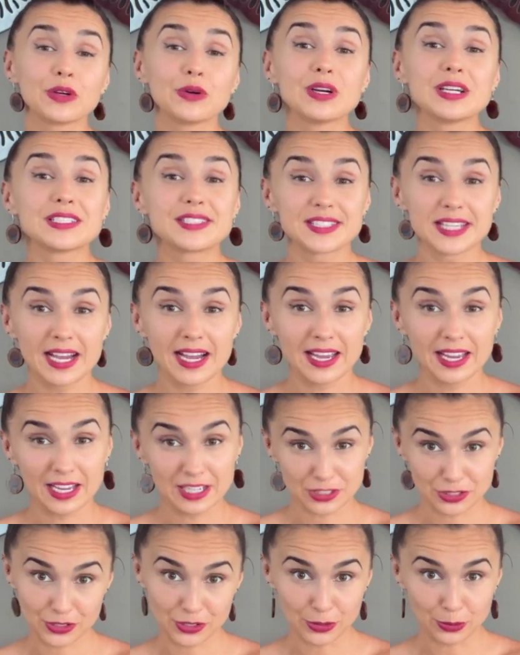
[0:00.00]

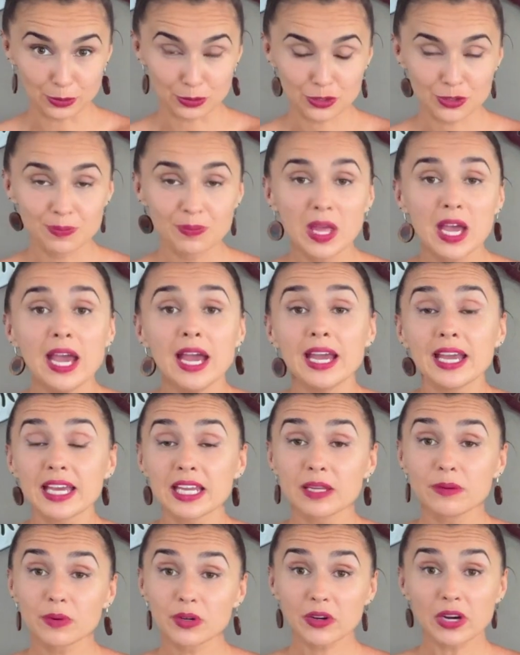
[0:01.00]
USCIS news.
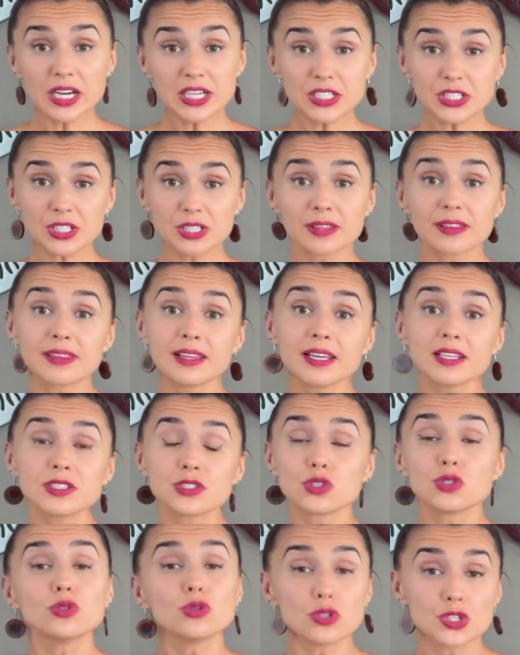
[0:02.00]
In immigration,
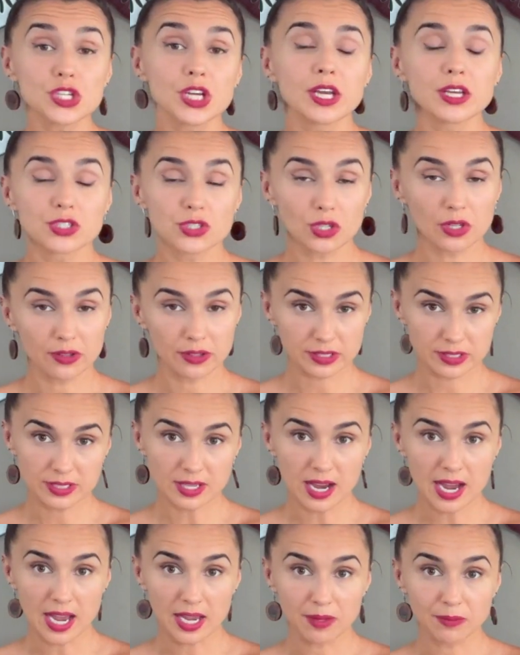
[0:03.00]
things do change all the
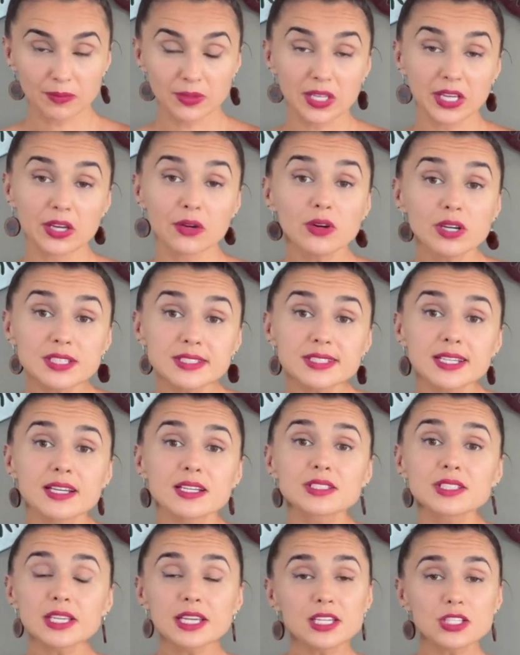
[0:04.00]
time. The
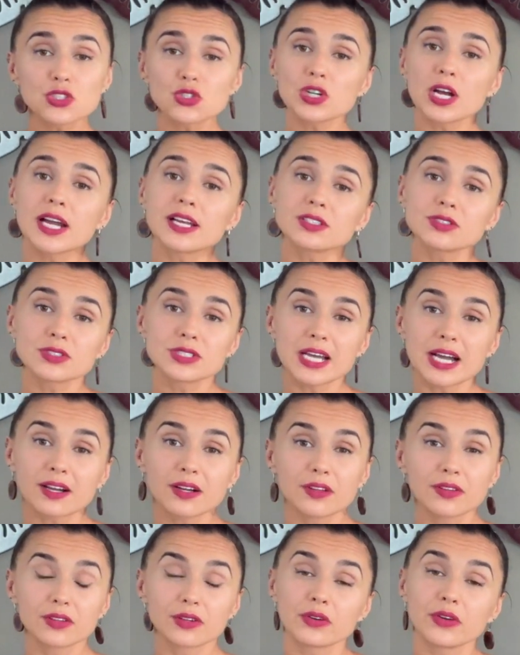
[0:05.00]
USCIS is trying to
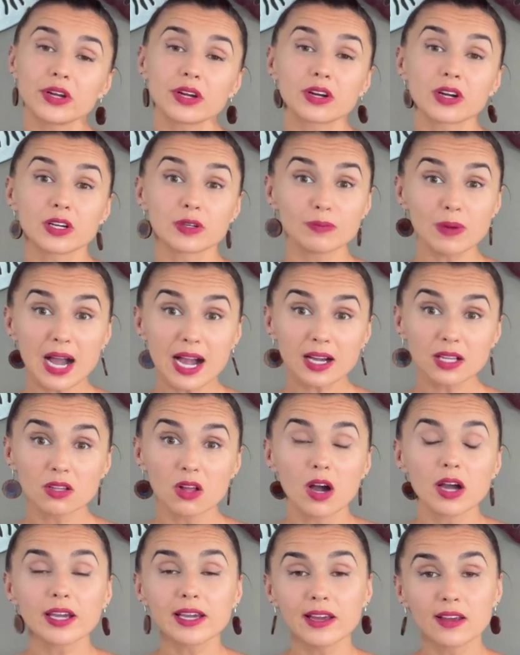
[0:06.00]
tackle the green card
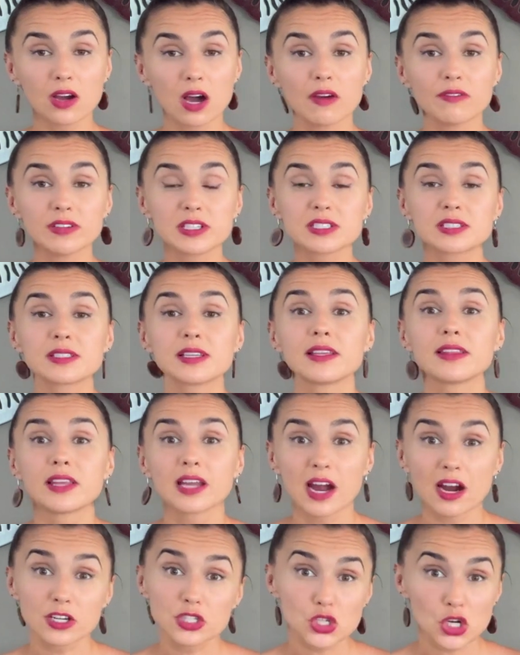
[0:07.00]
backlog, and obviously
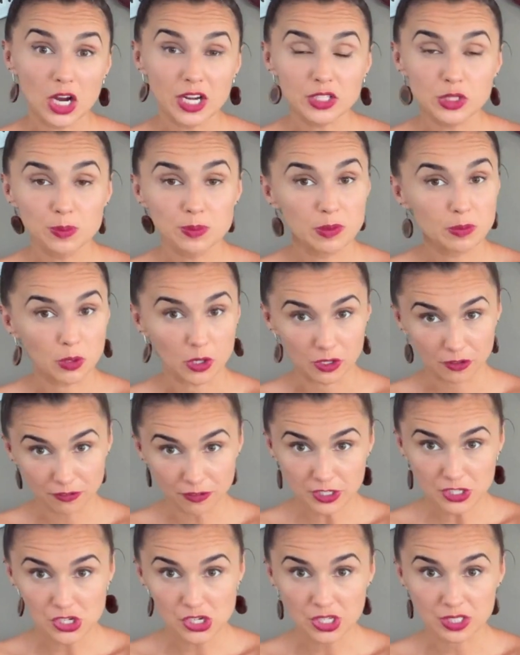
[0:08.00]
they are trying to be more
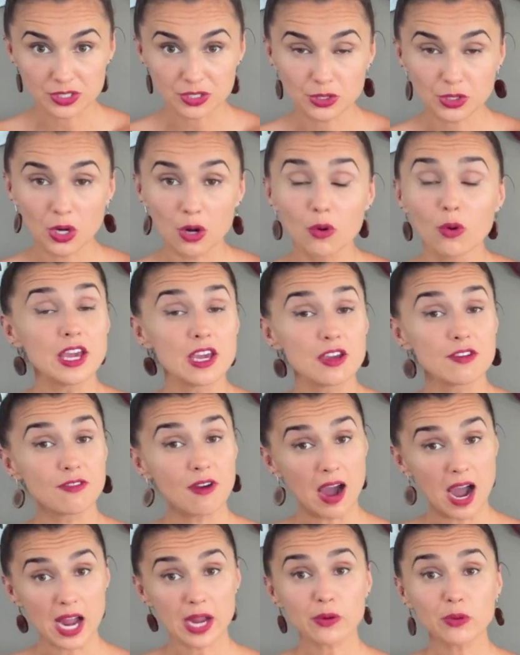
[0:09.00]
efficient. So if
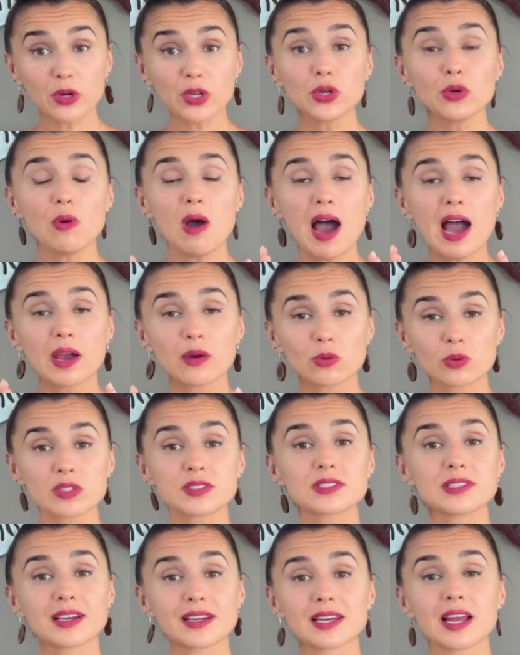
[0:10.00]
I were you, I would
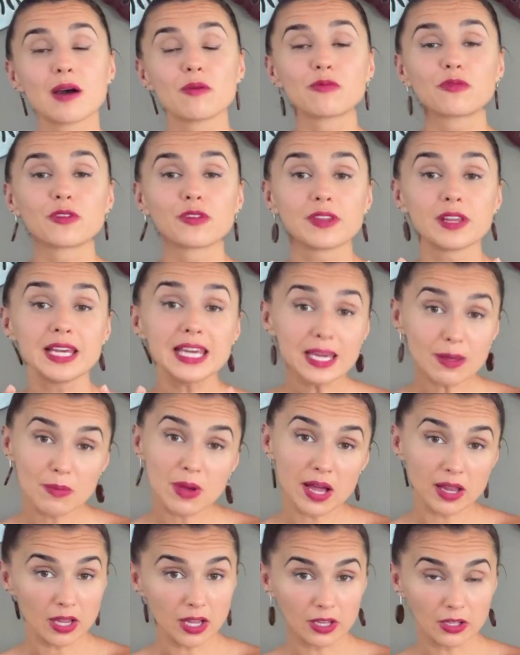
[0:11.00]
sign up for the
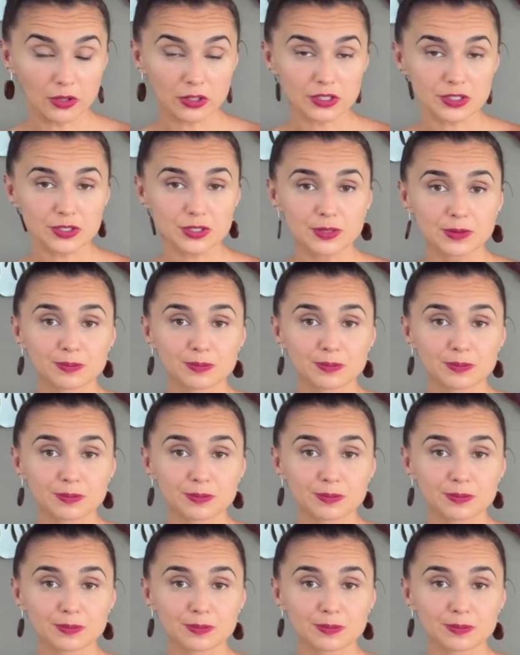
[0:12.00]
email alerts.